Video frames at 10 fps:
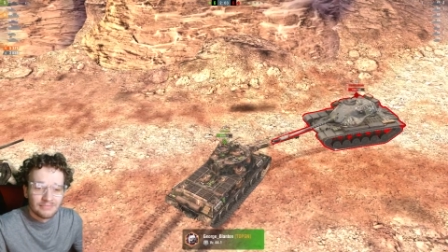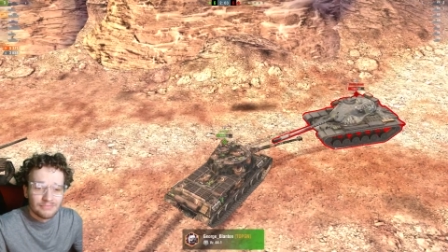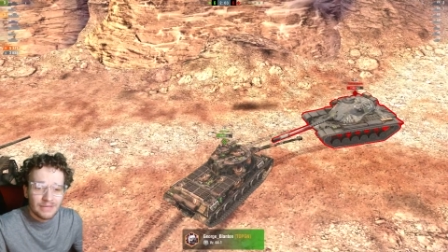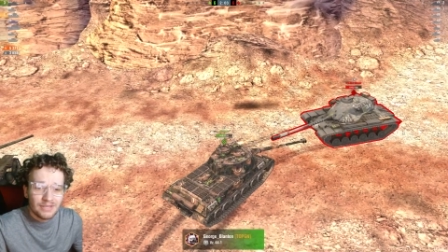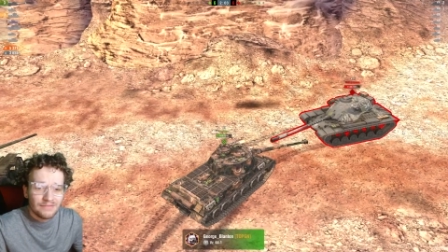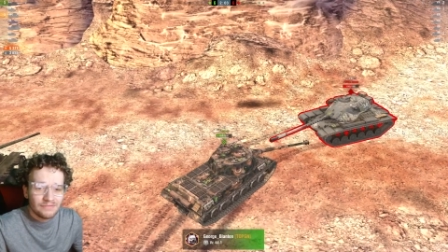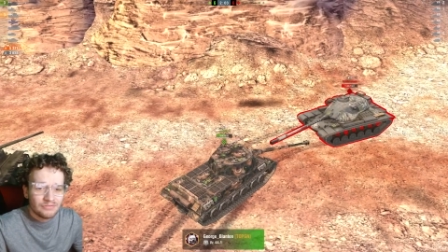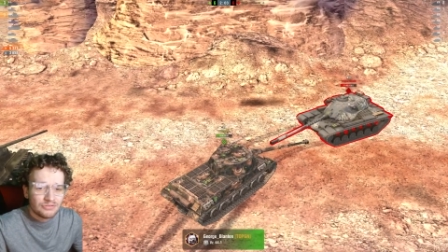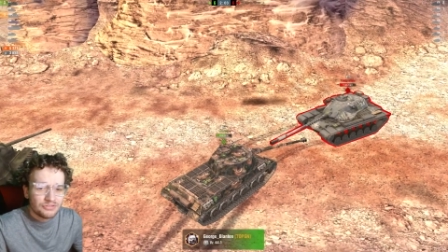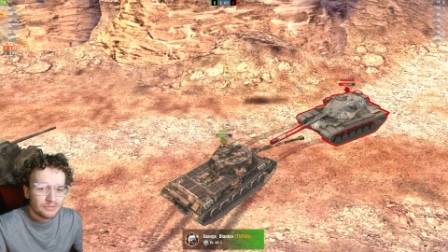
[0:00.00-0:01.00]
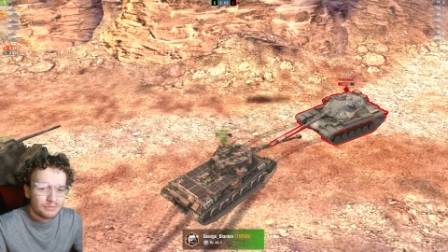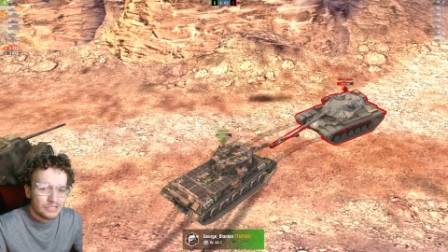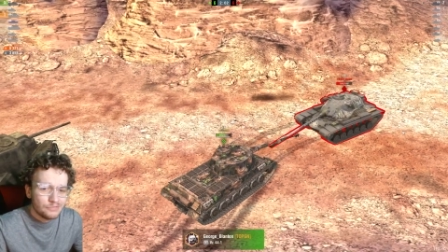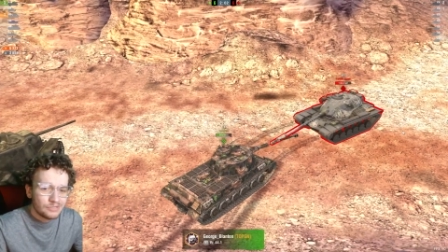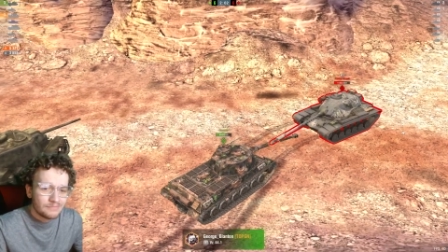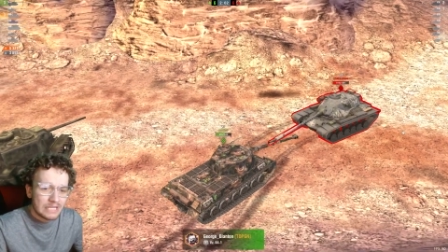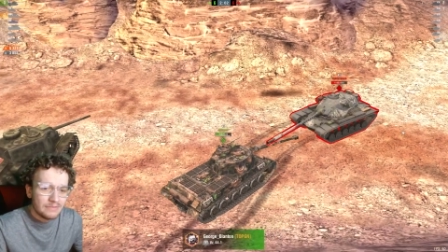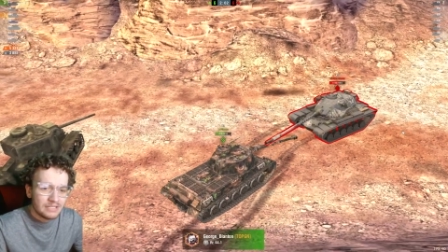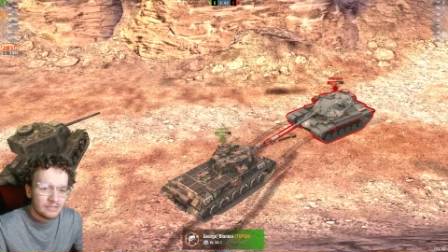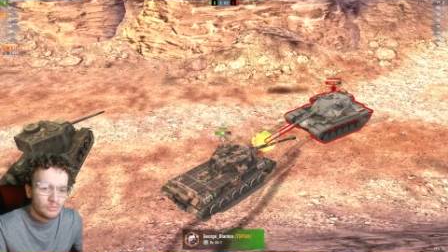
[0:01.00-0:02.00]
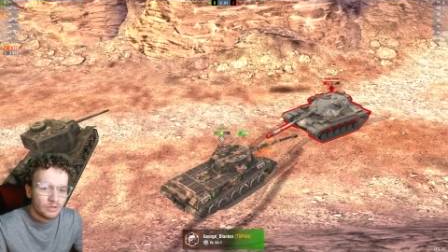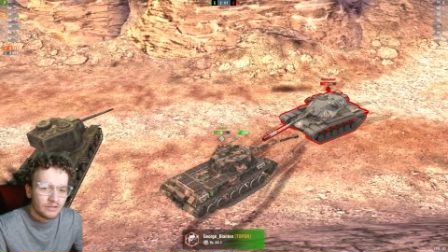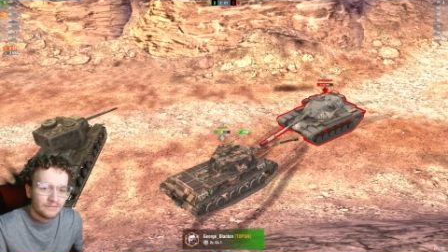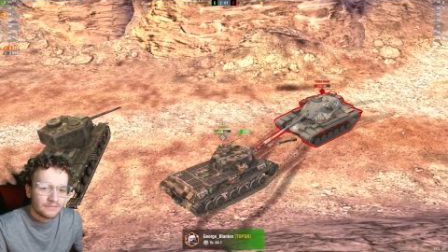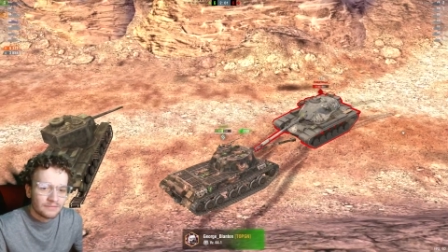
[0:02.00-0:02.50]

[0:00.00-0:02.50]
Maybe if he was using premium, maybe he would have.